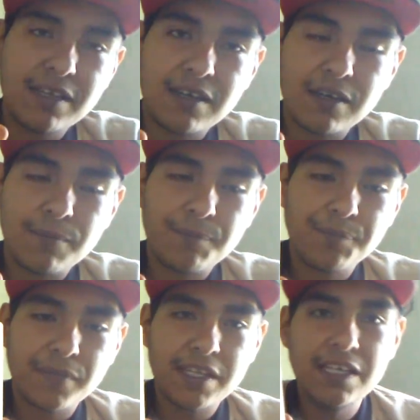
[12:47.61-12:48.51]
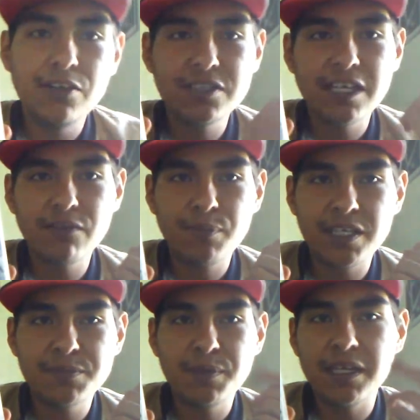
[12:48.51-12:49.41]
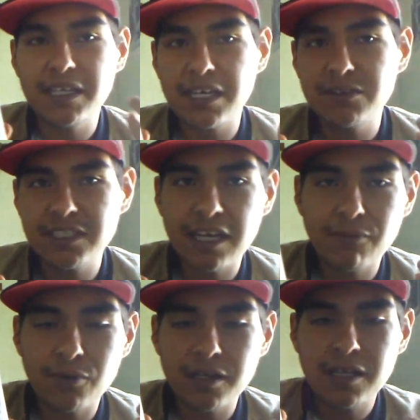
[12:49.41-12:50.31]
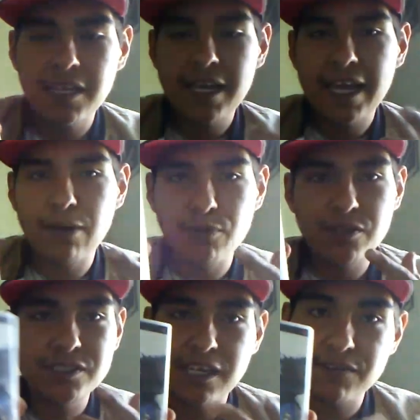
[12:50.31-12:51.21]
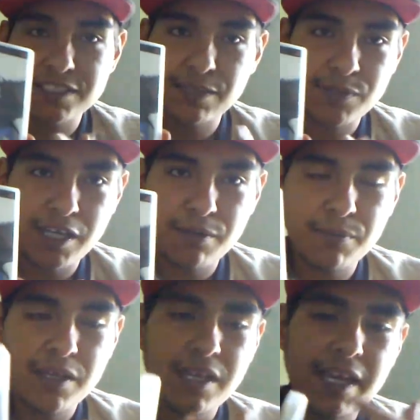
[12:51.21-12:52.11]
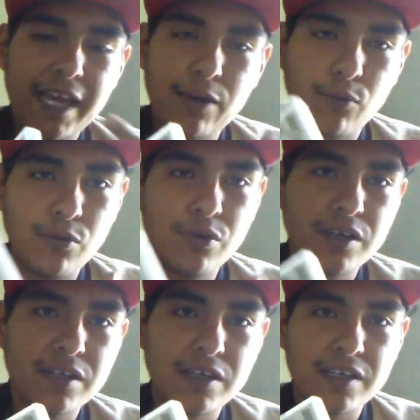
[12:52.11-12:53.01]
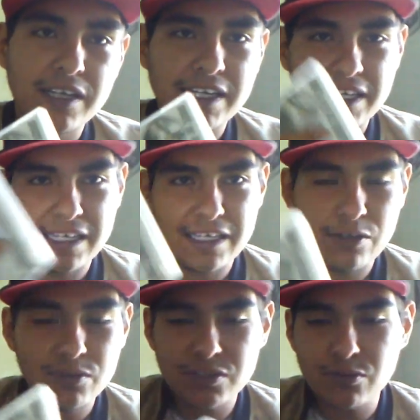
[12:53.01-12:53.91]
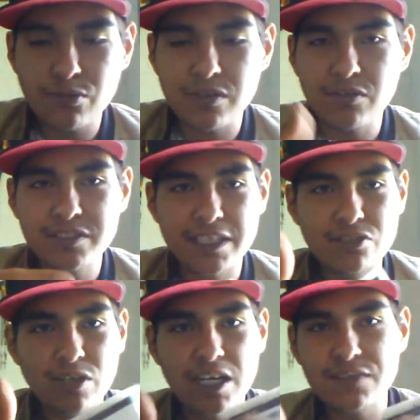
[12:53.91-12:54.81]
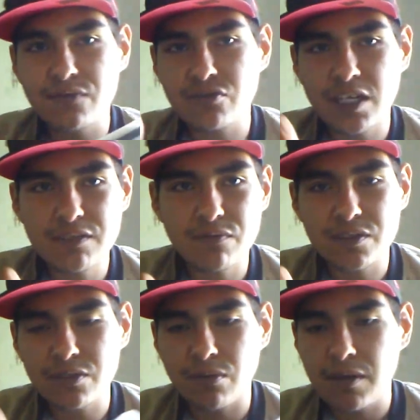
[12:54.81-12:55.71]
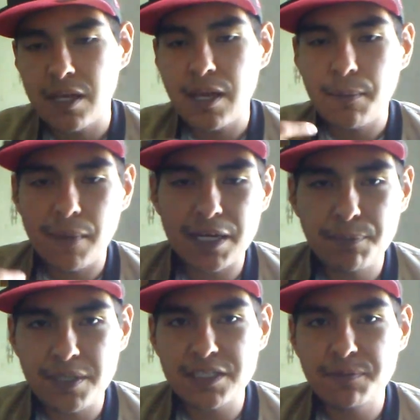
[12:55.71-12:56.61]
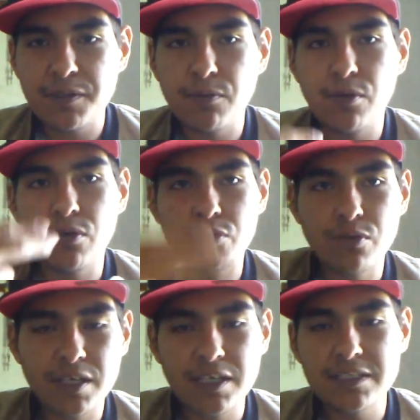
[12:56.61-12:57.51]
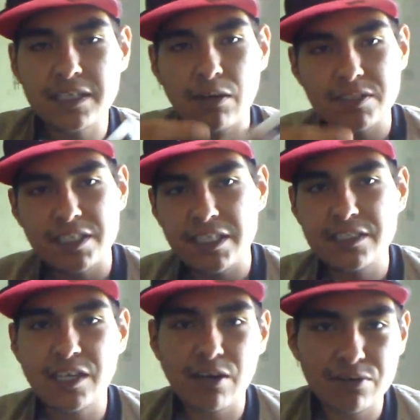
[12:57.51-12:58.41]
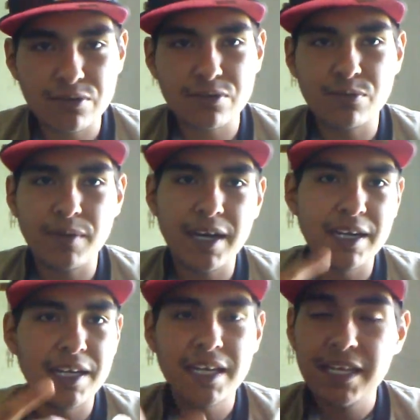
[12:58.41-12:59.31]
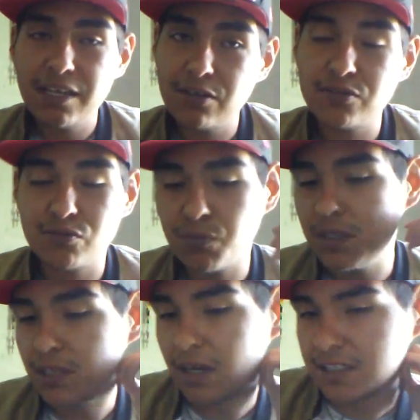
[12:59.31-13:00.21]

it. He used to have a PSP and I used to have one, and we used to have the same game. And we would like it was cool. It was like transfer. So my PSP would go through his, and I would see his character through mine. It was really